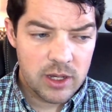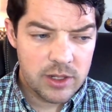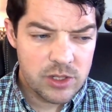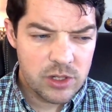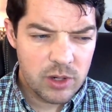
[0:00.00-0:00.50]

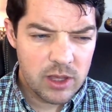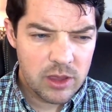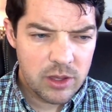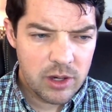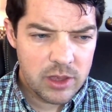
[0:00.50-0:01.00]
So I
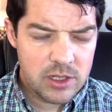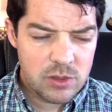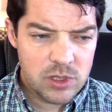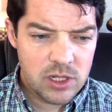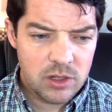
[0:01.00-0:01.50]
thought this
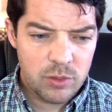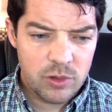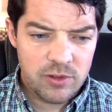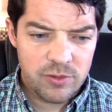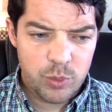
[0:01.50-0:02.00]
was a good
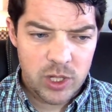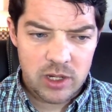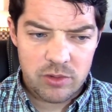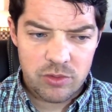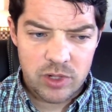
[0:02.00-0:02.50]
move,
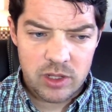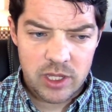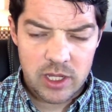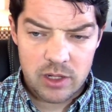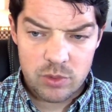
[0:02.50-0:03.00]
but
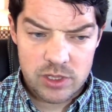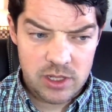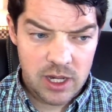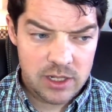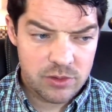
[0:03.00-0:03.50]
really it was
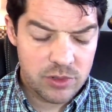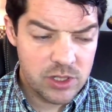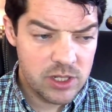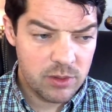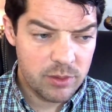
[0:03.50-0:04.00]
not. Rook
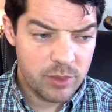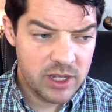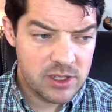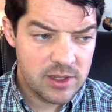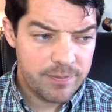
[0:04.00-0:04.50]
c1
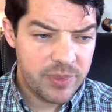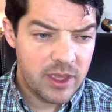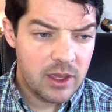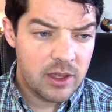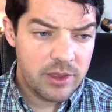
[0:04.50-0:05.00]
best.
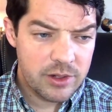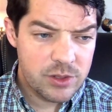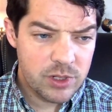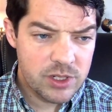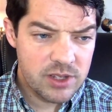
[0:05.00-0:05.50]

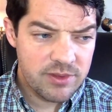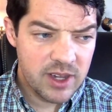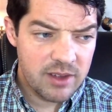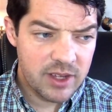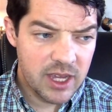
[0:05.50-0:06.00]
There's rook
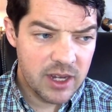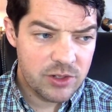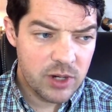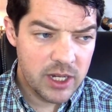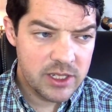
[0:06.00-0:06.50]
c5, again,
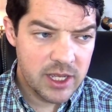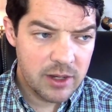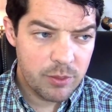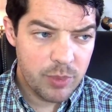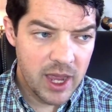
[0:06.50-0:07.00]
trying to
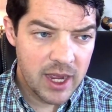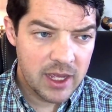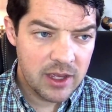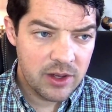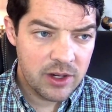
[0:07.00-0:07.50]
get back
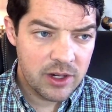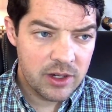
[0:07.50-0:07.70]
here.